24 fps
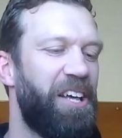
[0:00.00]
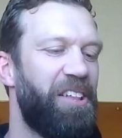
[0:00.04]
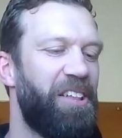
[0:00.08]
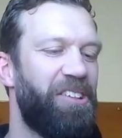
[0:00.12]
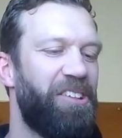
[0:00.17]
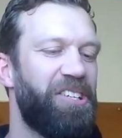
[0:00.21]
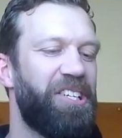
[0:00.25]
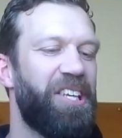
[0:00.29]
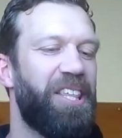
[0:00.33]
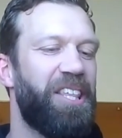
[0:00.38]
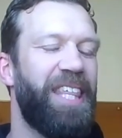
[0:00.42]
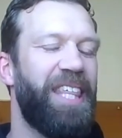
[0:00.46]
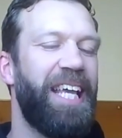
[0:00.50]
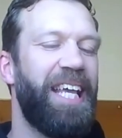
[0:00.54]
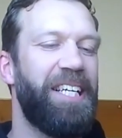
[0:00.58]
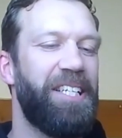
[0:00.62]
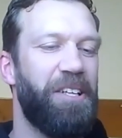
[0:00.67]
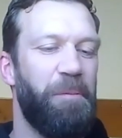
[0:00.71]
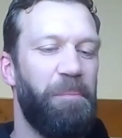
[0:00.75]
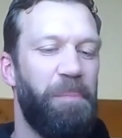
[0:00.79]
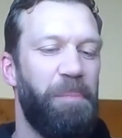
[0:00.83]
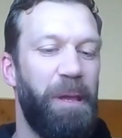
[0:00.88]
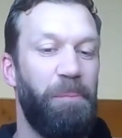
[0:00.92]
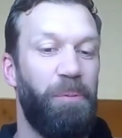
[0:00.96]
those are things
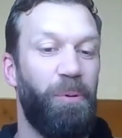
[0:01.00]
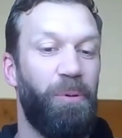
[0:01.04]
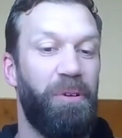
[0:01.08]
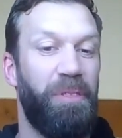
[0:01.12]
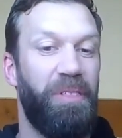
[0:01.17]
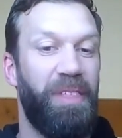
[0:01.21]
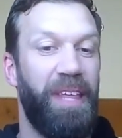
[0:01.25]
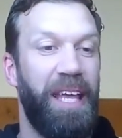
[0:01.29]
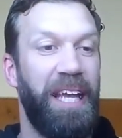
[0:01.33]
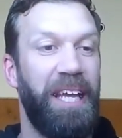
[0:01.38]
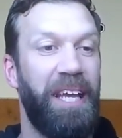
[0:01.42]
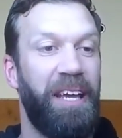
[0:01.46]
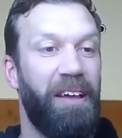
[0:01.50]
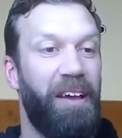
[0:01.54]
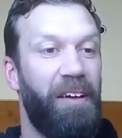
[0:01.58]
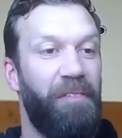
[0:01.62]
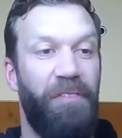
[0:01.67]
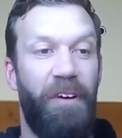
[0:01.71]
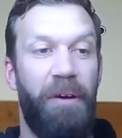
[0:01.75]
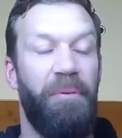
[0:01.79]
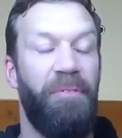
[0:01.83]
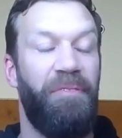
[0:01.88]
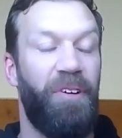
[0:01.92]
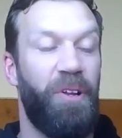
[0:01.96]
that people would think, if
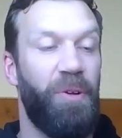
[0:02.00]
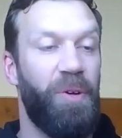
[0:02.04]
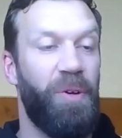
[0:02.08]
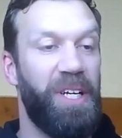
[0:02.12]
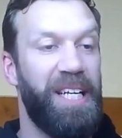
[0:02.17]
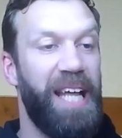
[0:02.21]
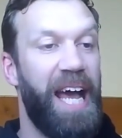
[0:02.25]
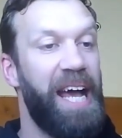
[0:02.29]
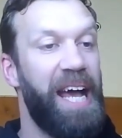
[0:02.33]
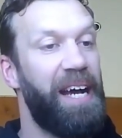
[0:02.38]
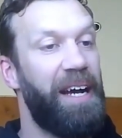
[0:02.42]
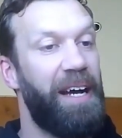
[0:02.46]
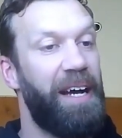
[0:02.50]
I'm following a diet,